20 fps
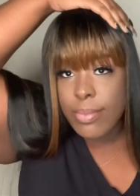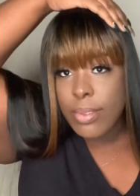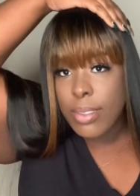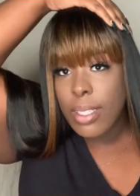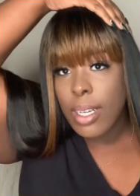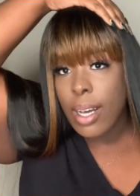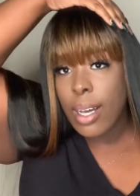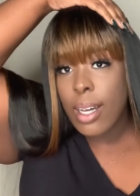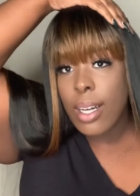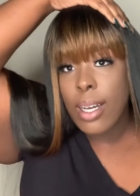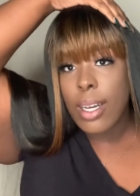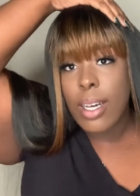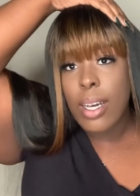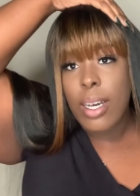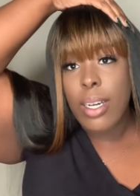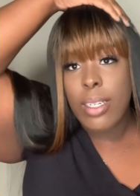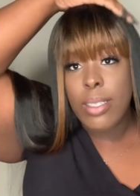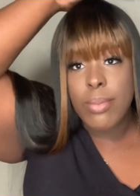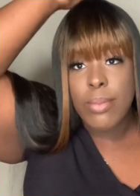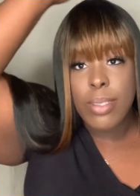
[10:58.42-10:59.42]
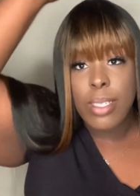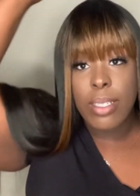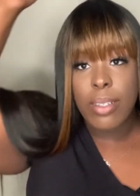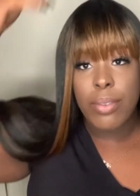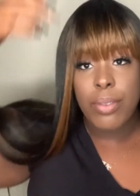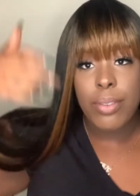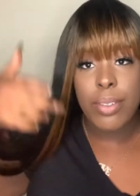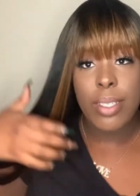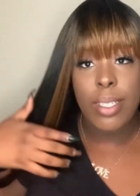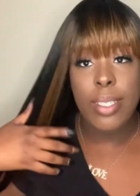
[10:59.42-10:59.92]
The combs in the
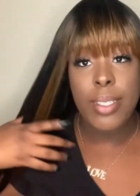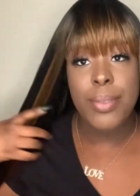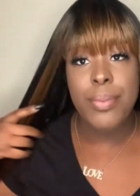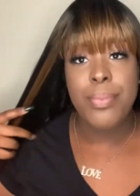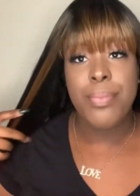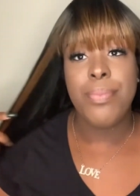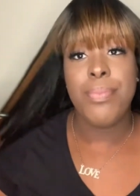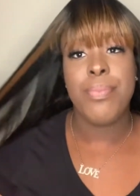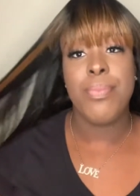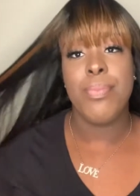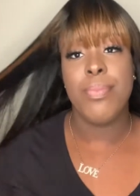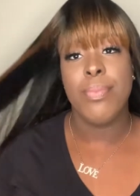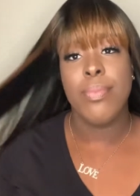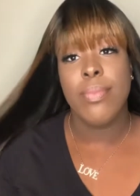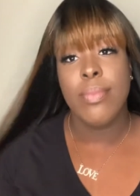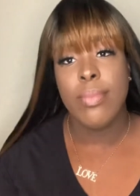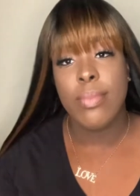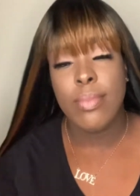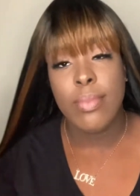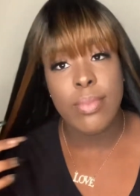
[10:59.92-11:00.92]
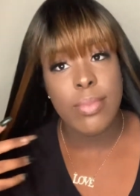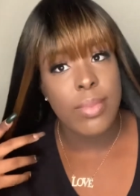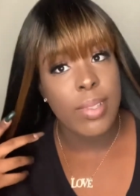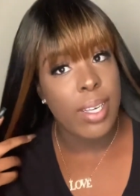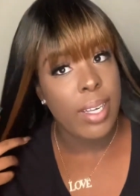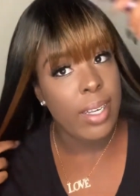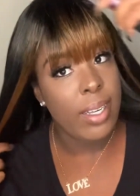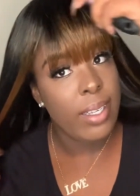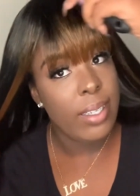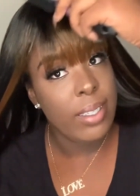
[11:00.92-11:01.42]
front.
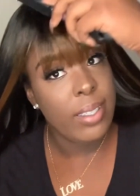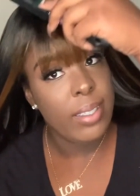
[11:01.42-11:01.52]
Okay.